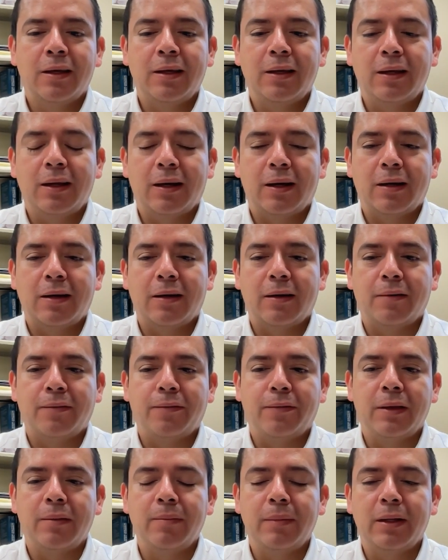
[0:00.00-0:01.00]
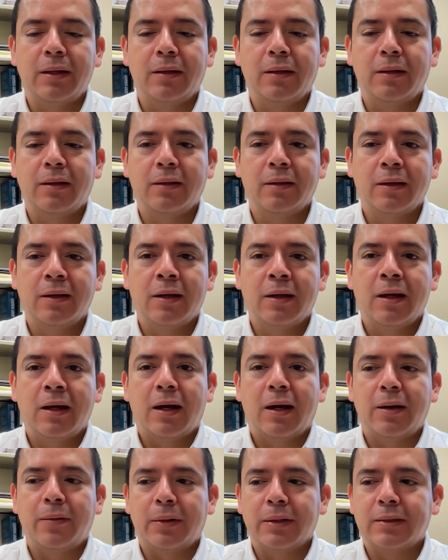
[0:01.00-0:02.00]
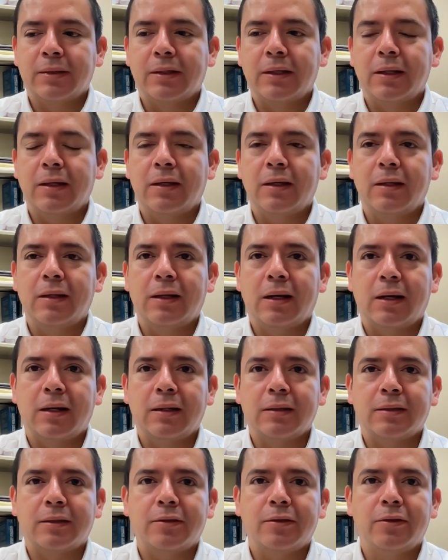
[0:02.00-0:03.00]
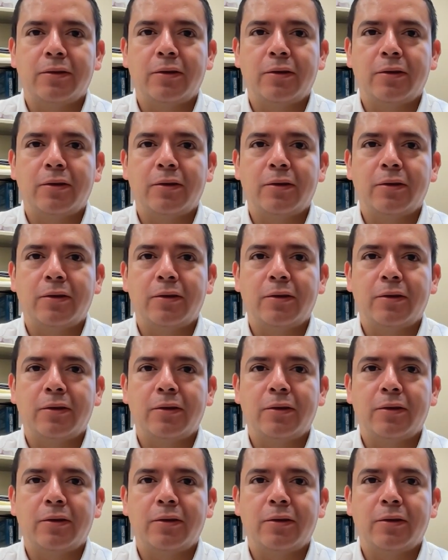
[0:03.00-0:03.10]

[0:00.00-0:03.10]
in a feed mill, I was thinking that